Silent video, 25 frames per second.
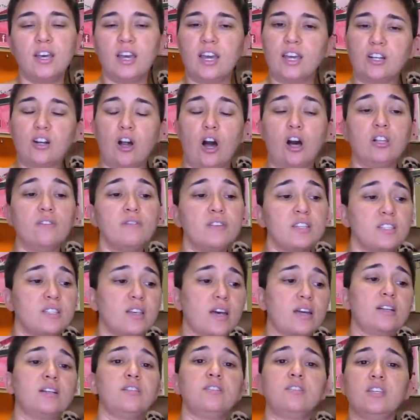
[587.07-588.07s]
And all of a
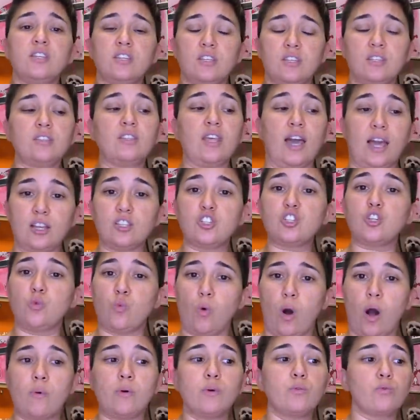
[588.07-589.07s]
sudden, that
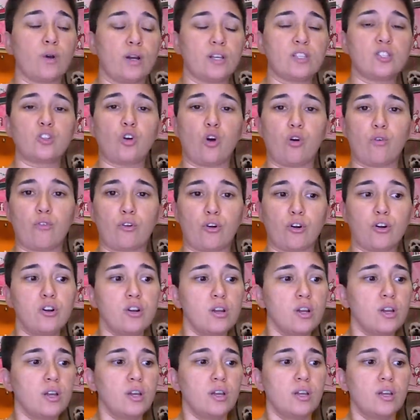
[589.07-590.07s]
Chihuahua runs over